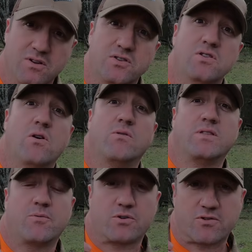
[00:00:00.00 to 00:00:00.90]
knowing
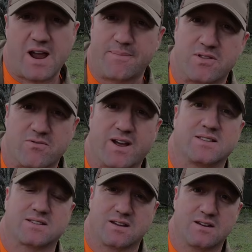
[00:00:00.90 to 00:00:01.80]
that we're grabbing the
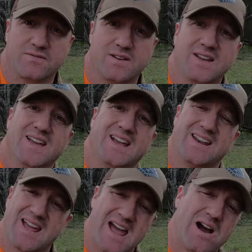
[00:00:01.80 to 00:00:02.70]
right stuff,
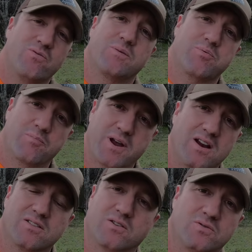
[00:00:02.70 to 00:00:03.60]
and how we
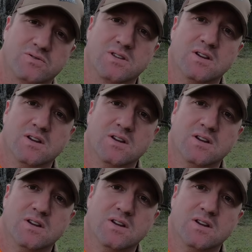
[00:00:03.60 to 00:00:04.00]
prepare those